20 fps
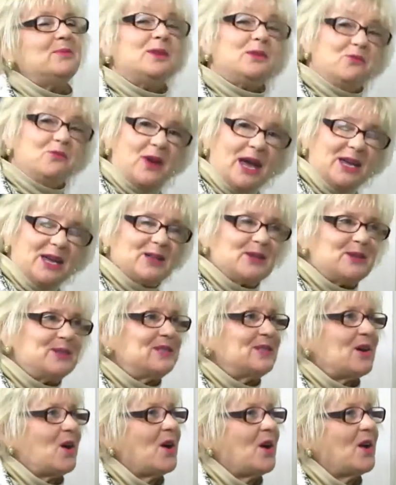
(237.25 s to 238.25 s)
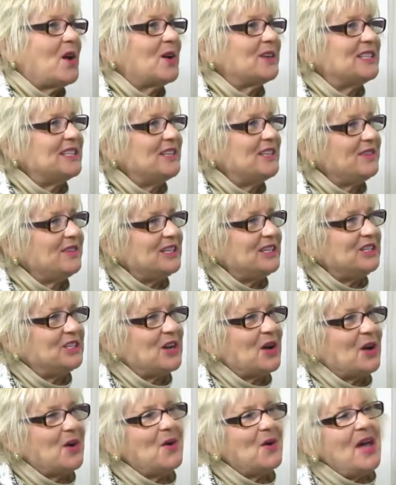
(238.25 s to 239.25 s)
be regulars on our TV
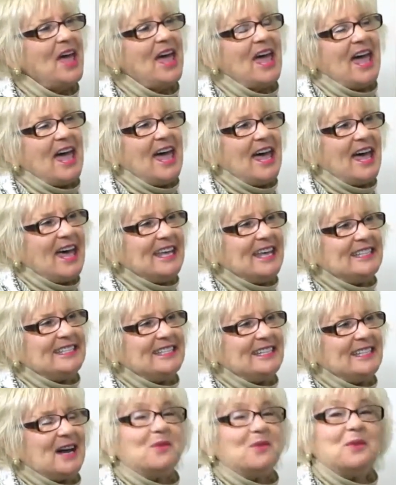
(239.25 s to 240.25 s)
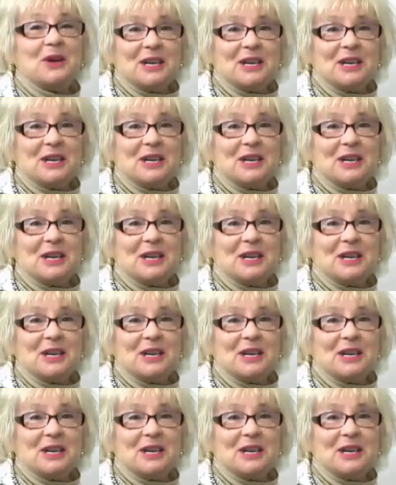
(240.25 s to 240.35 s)
show, and uh, we're